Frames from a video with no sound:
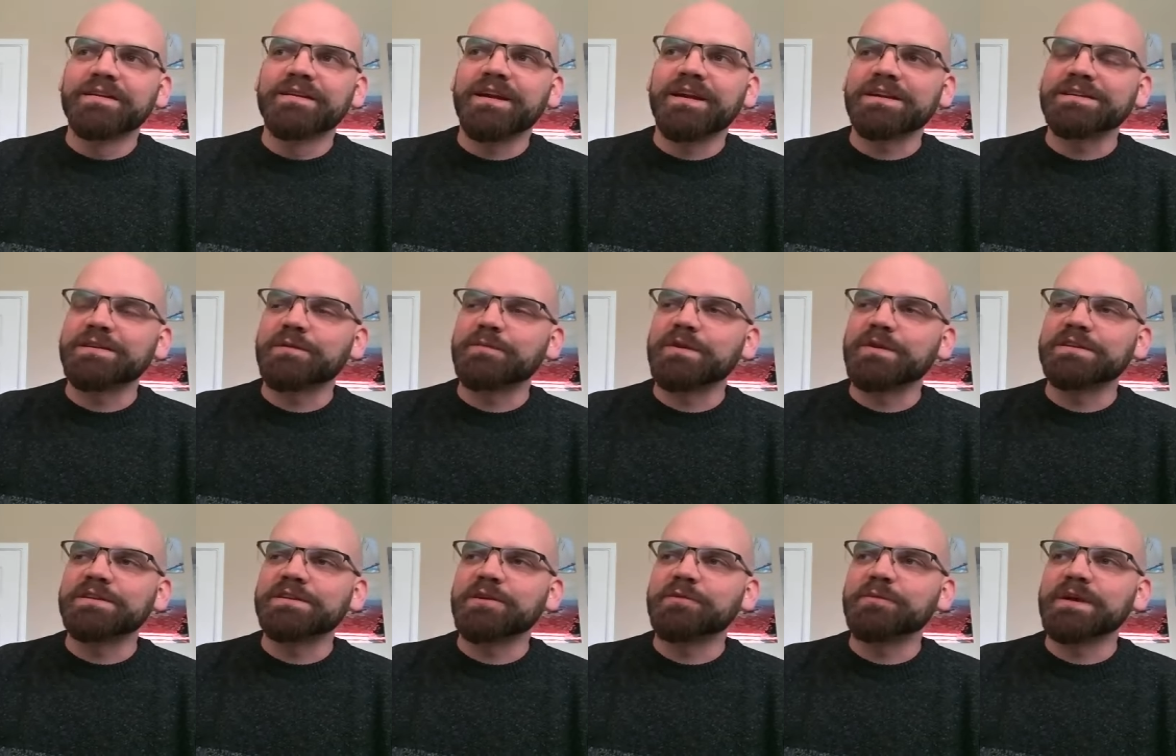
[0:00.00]
gosh i've
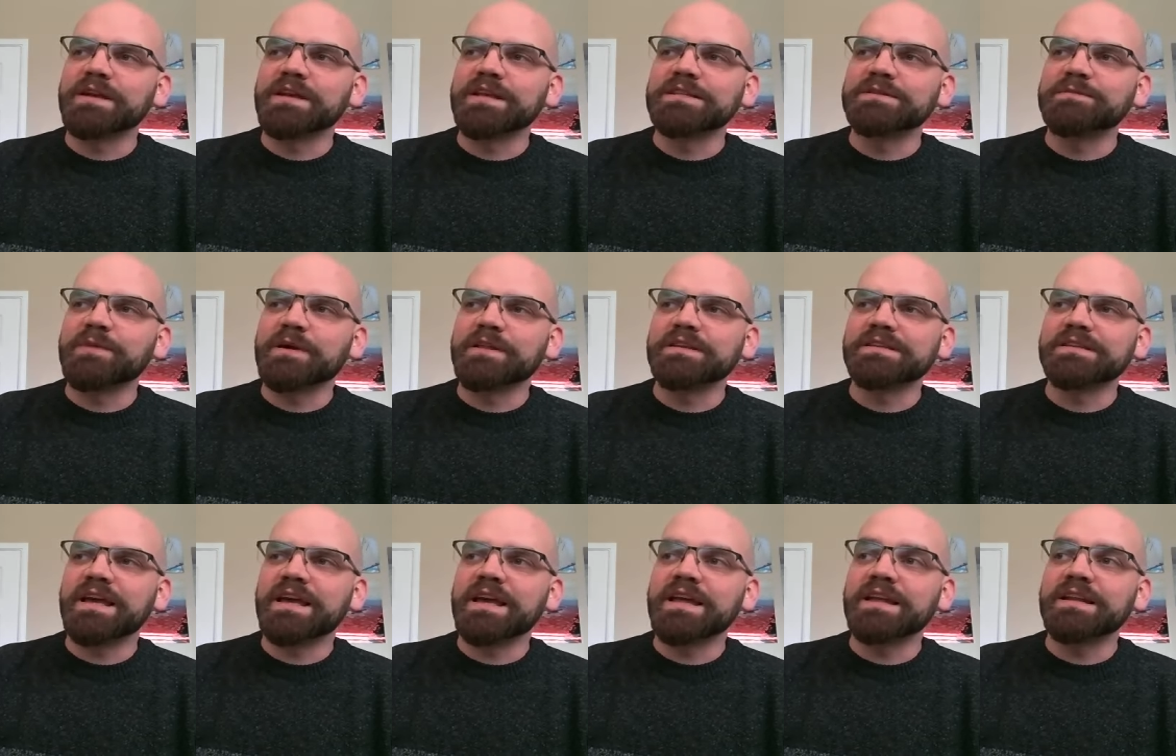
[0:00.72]
been telling my kids about
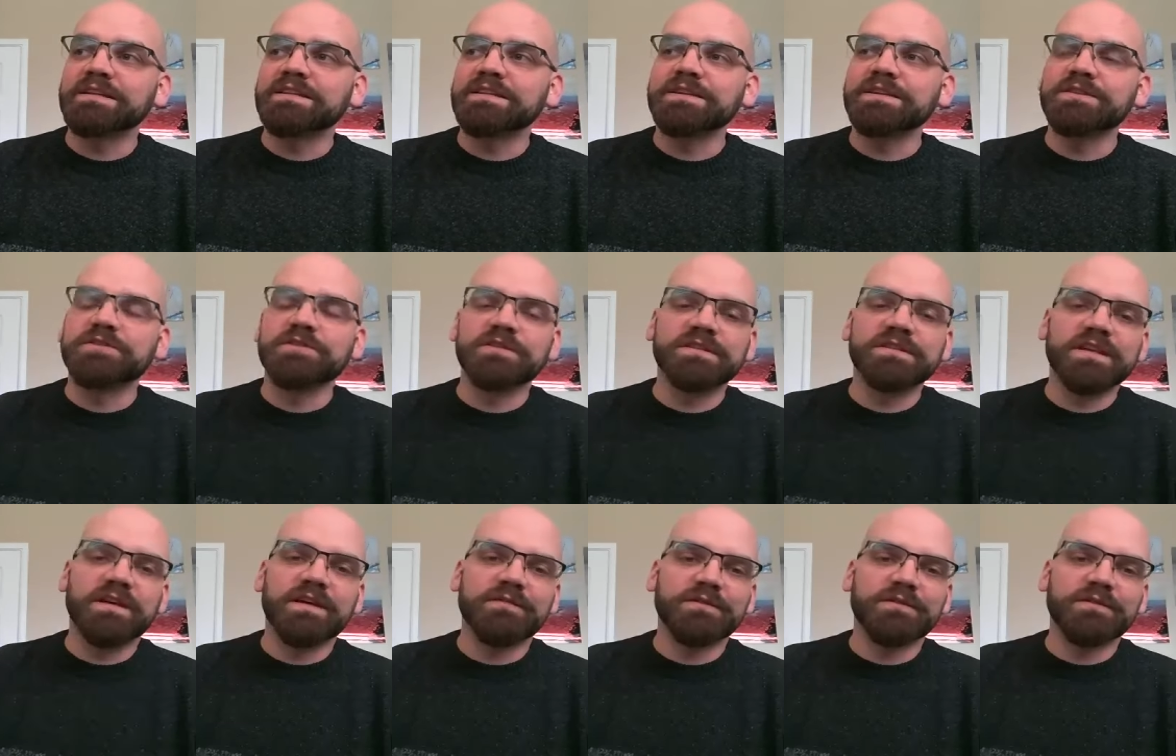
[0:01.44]
this i had a teacher in
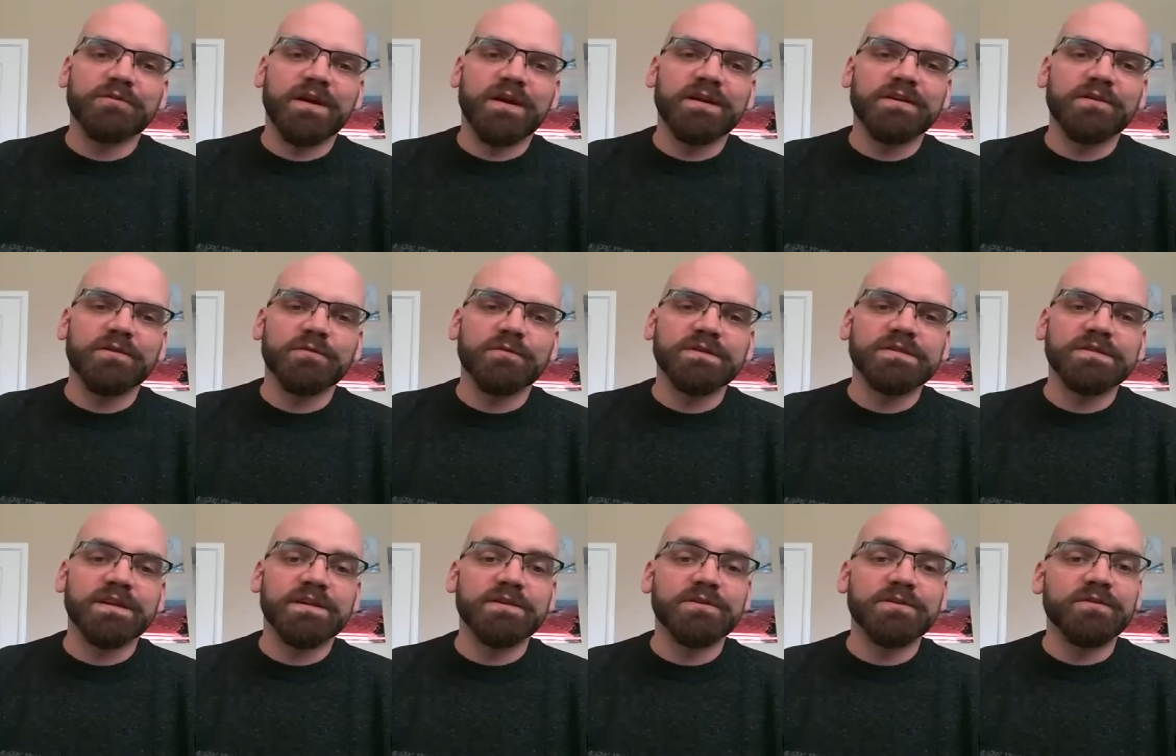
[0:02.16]
seventh grade who
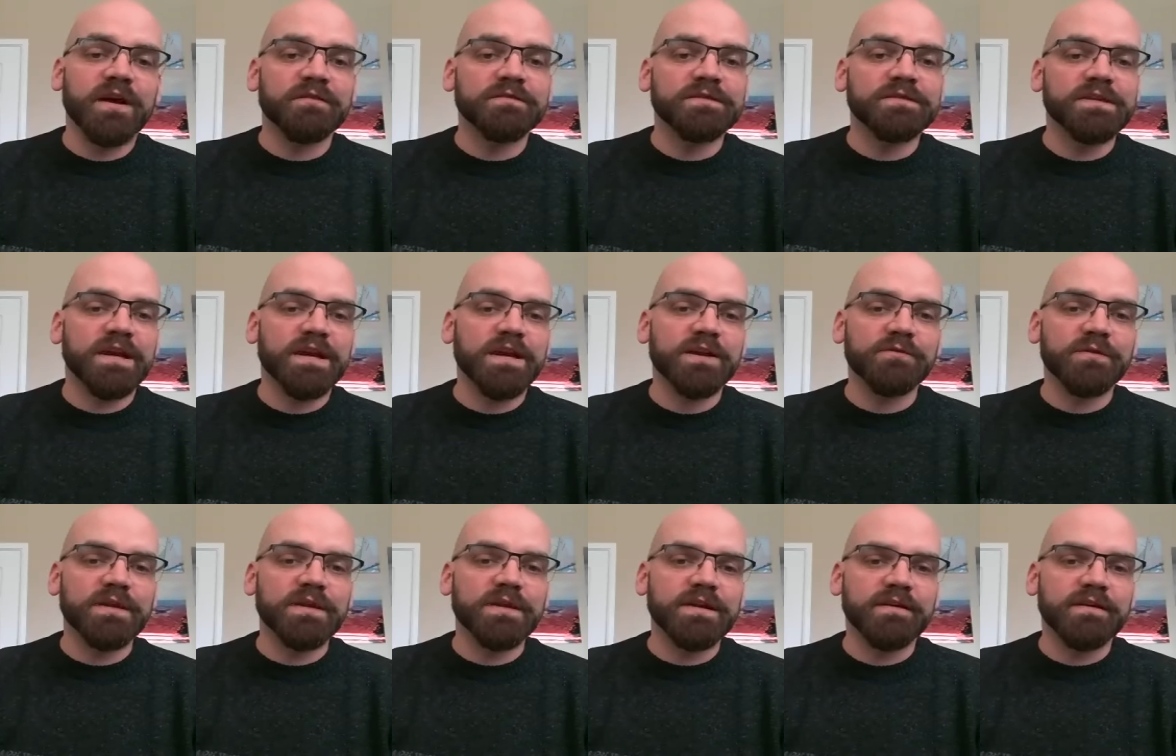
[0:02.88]
would say you have
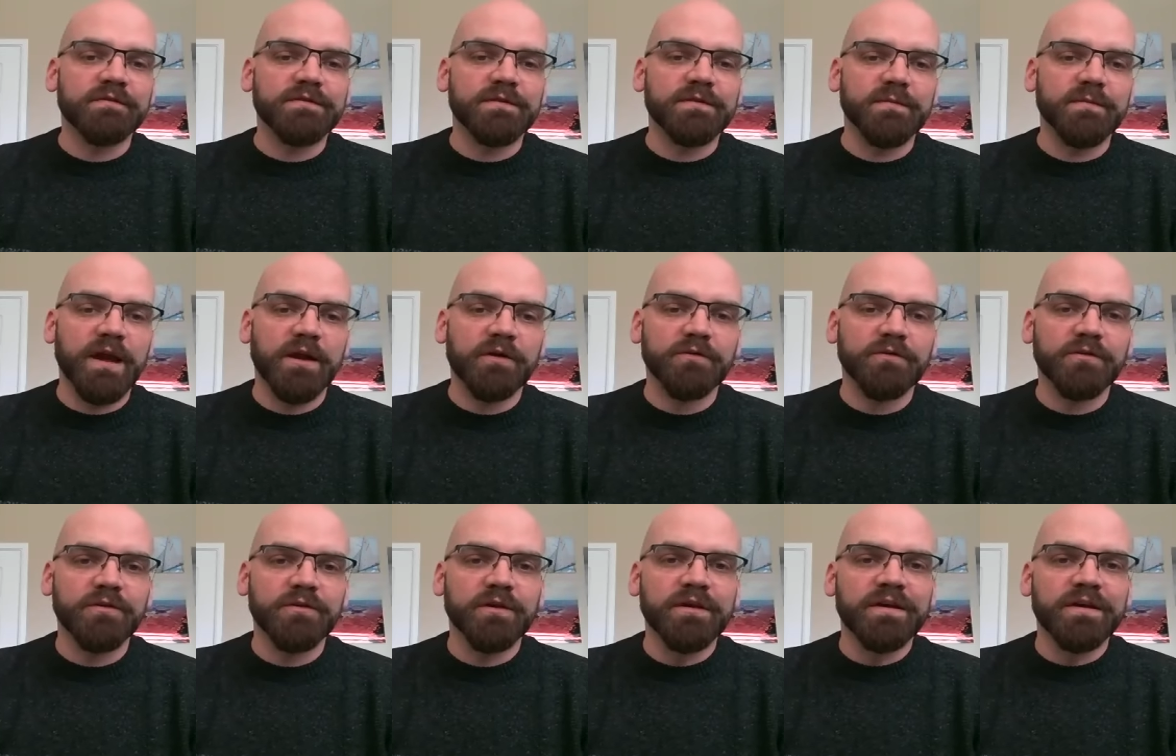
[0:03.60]
diarrhea of the
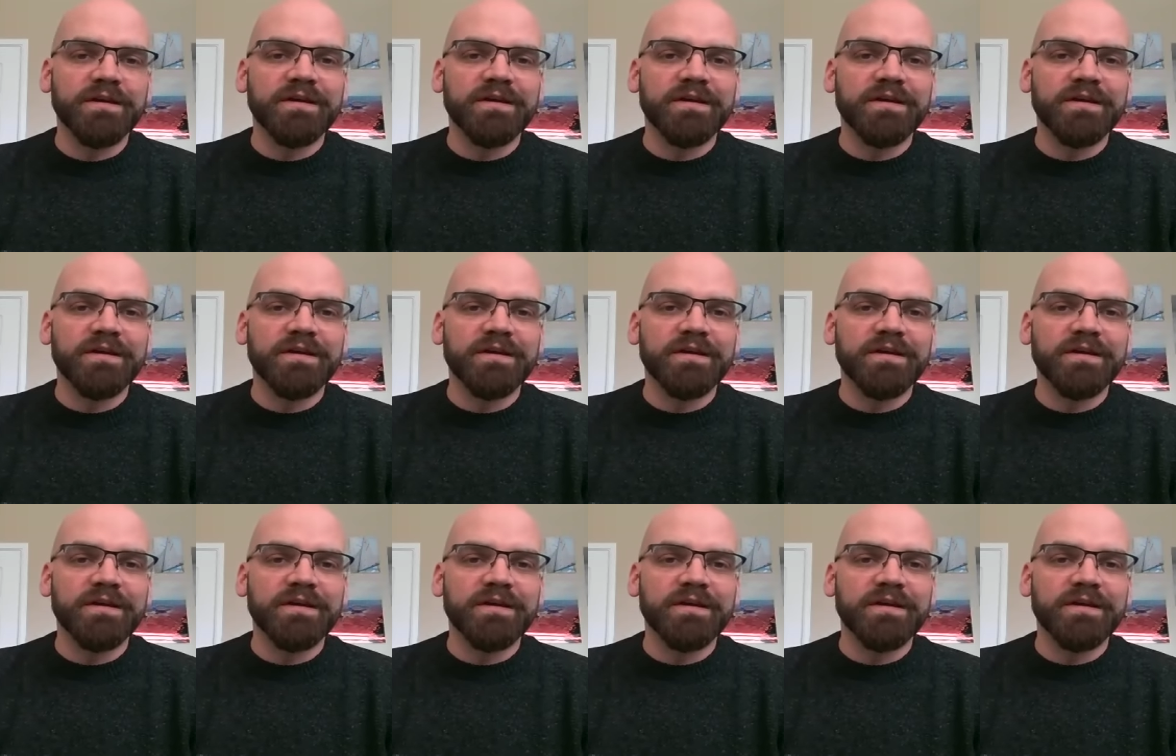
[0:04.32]
mouth